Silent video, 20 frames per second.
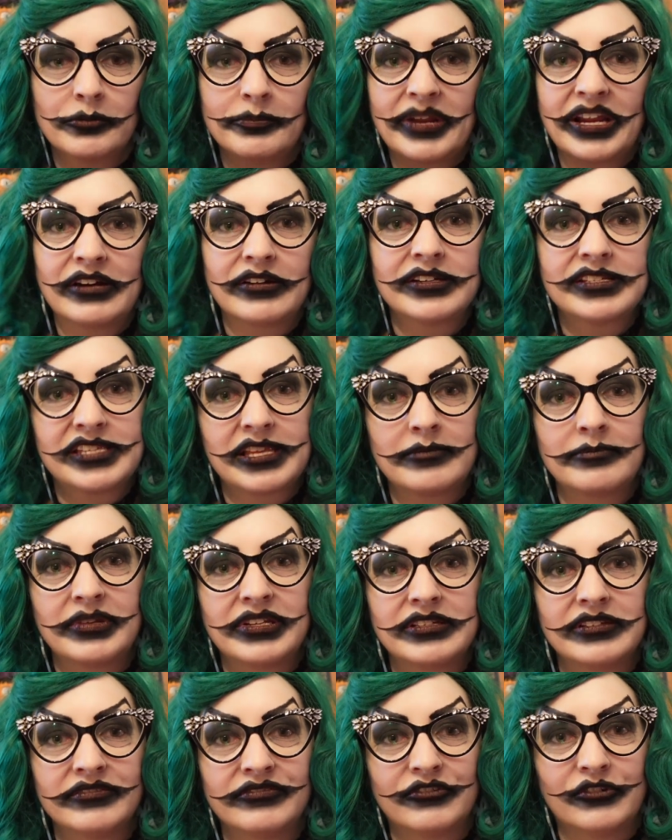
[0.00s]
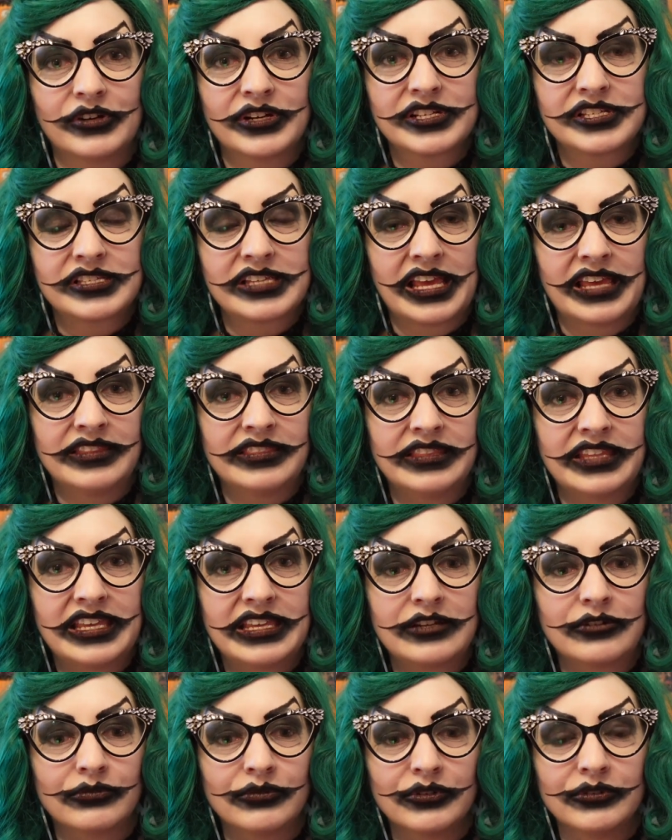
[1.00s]
parents had been divorced, and they
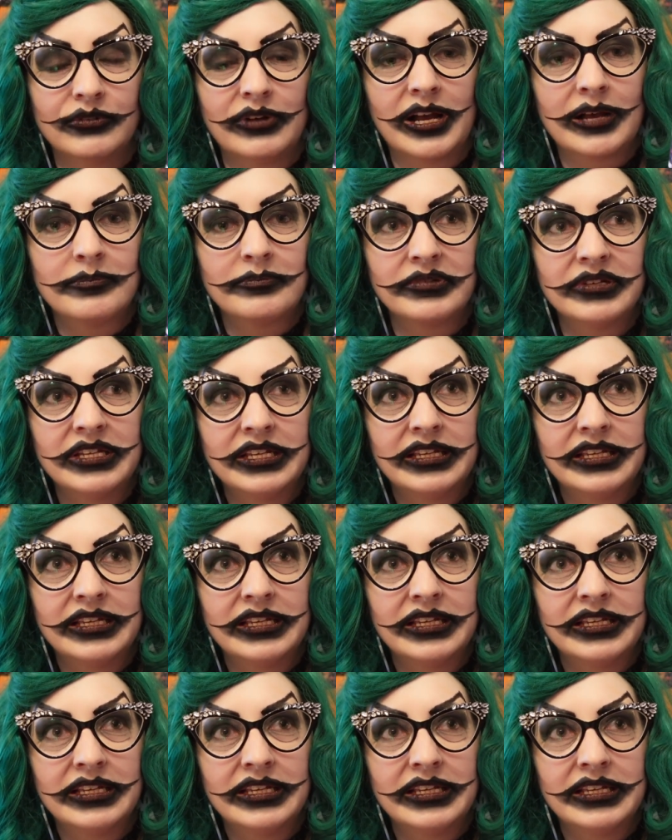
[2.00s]
grew up